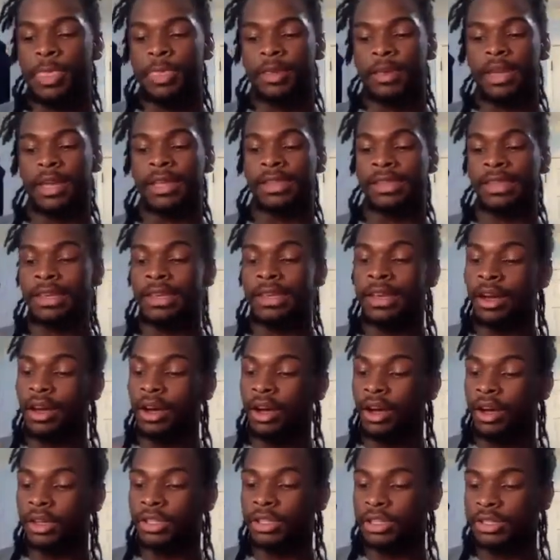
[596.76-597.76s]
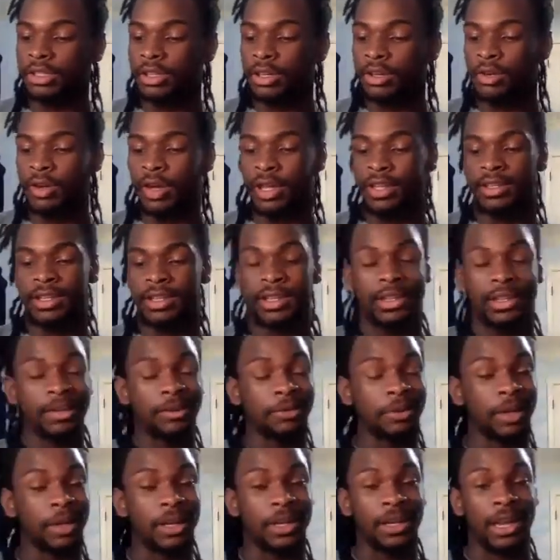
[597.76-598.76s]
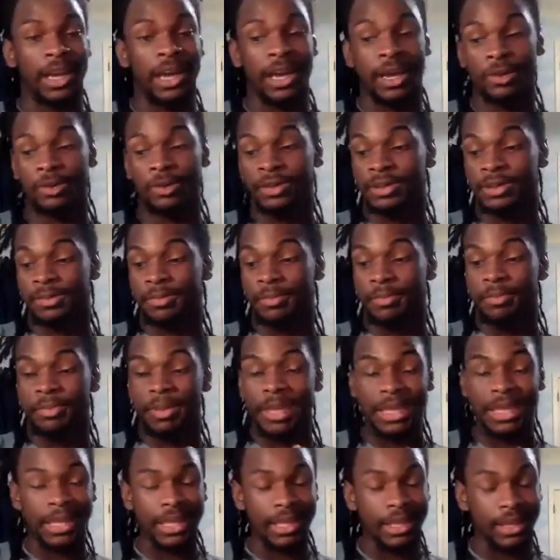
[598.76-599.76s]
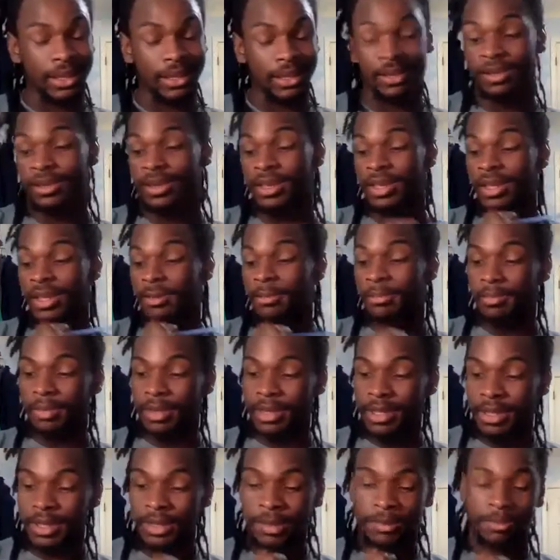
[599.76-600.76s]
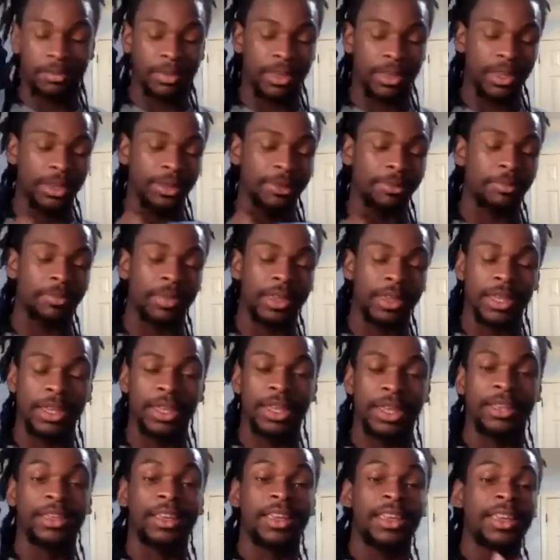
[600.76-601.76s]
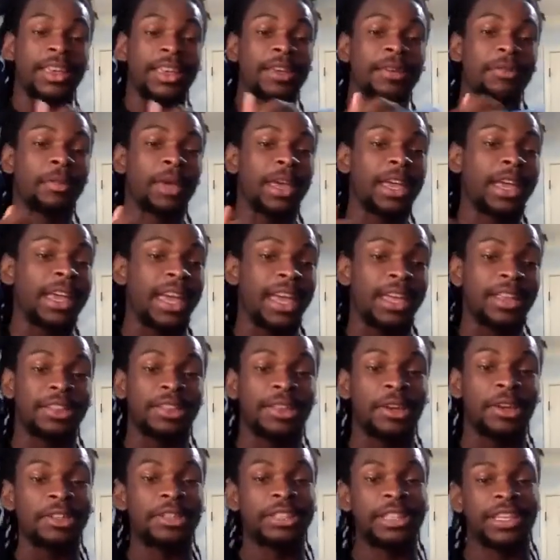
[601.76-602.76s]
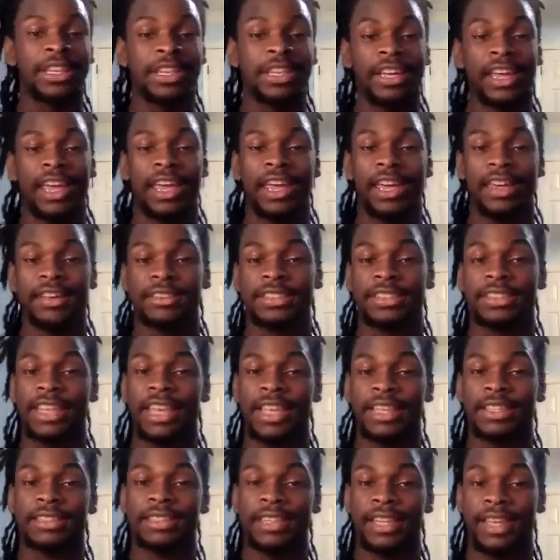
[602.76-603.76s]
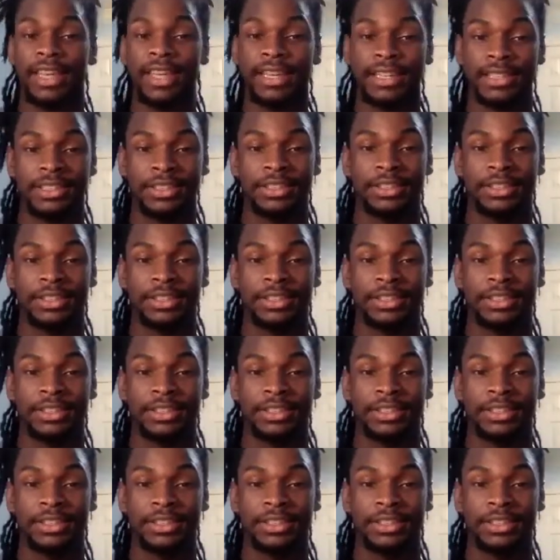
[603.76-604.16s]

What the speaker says: And then also, I think getting Anai was big big, big, big. Man had 13 and a half sacks last